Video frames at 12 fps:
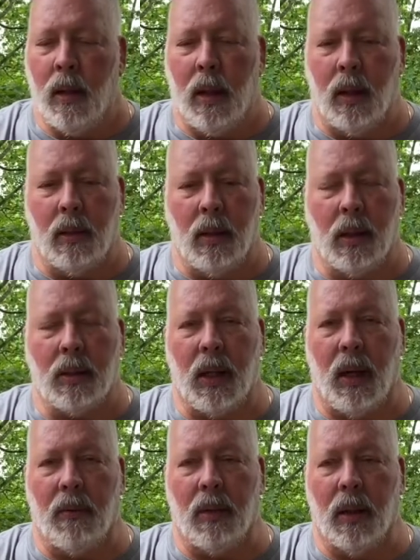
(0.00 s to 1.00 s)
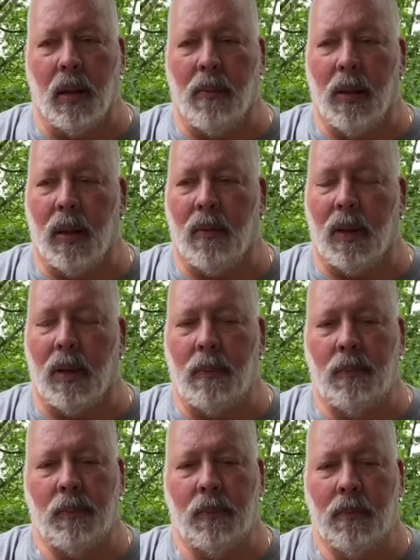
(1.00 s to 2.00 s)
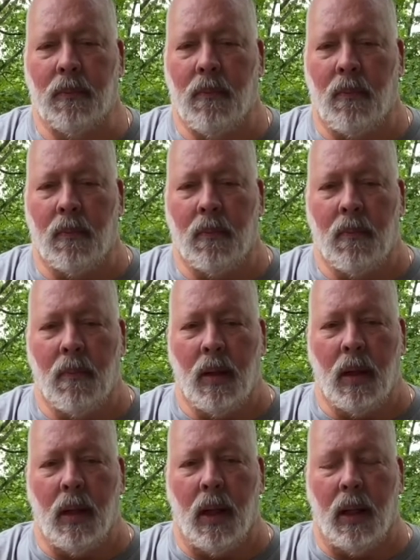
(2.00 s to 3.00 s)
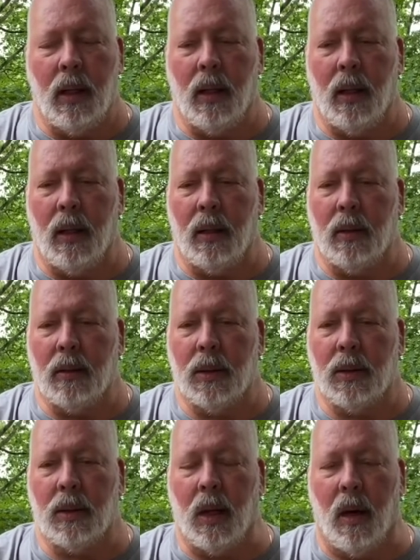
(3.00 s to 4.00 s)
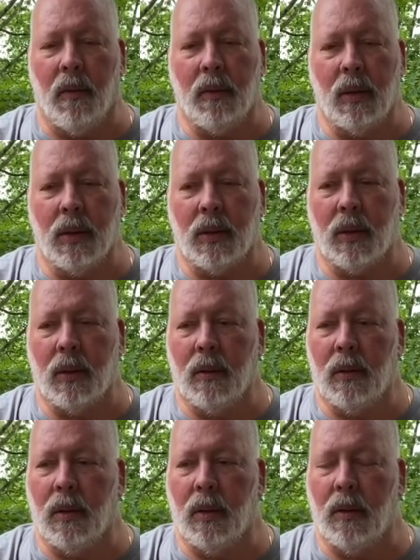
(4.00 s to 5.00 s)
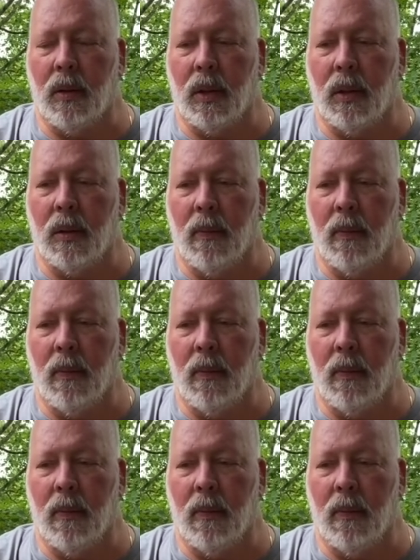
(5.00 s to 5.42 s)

It does have a little bit of a softness to it,